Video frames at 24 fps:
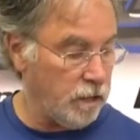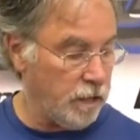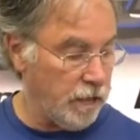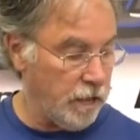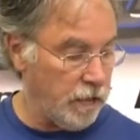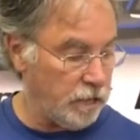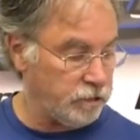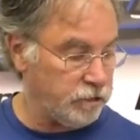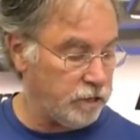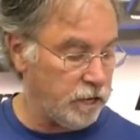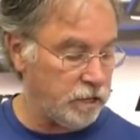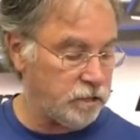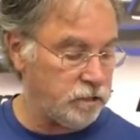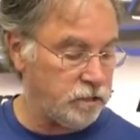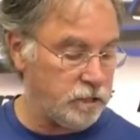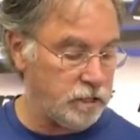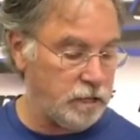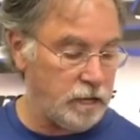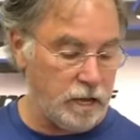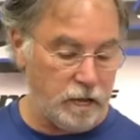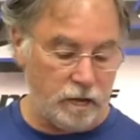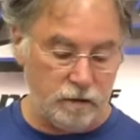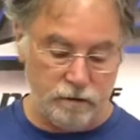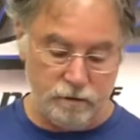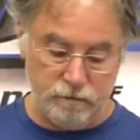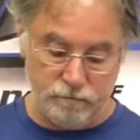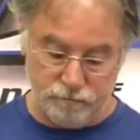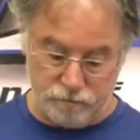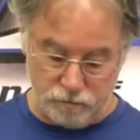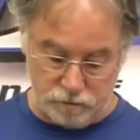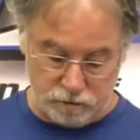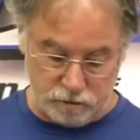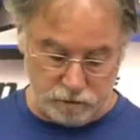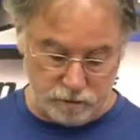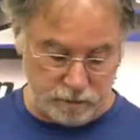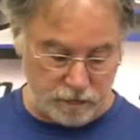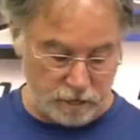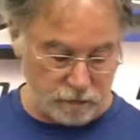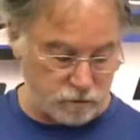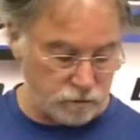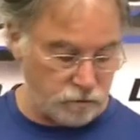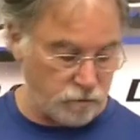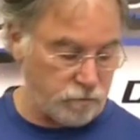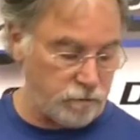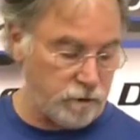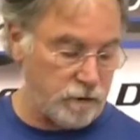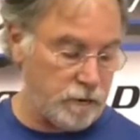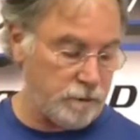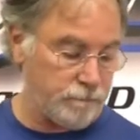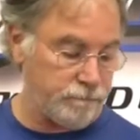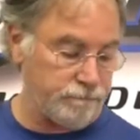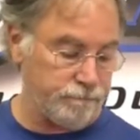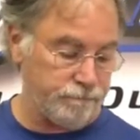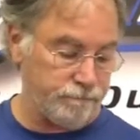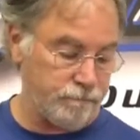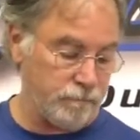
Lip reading: HHD-A versus ExoRam.